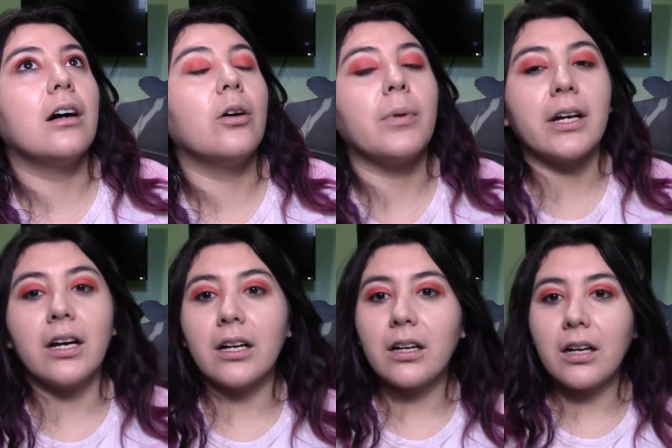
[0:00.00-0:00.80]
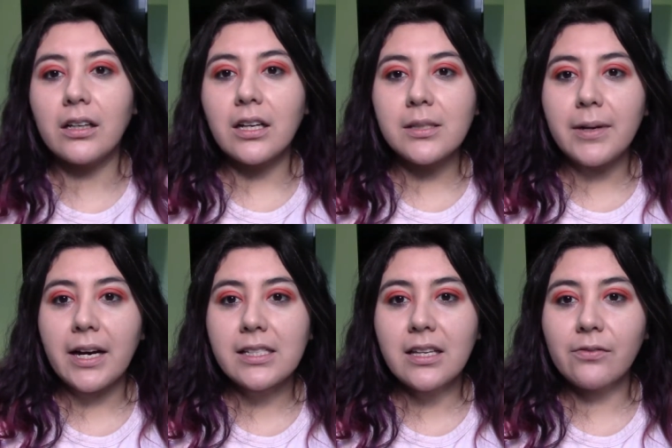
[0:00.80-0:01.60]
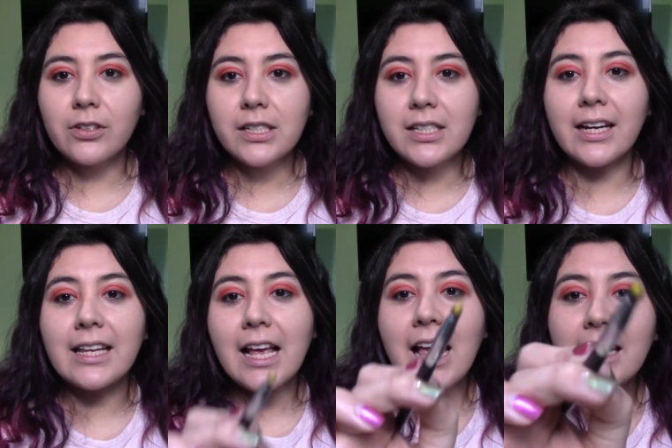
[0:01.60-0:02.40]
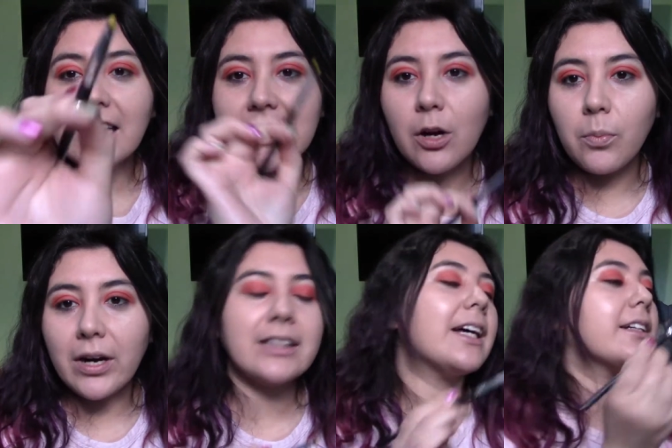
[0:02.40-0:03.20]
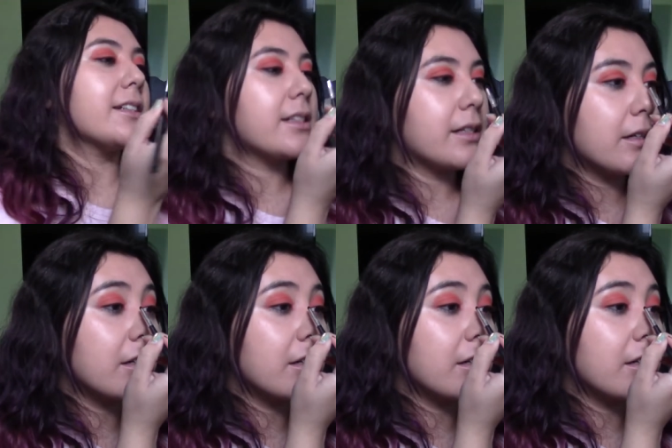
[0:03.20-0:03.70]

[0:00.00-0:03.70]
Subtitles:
Oh my god, I lost my eyesight for a second. That's how bright that is.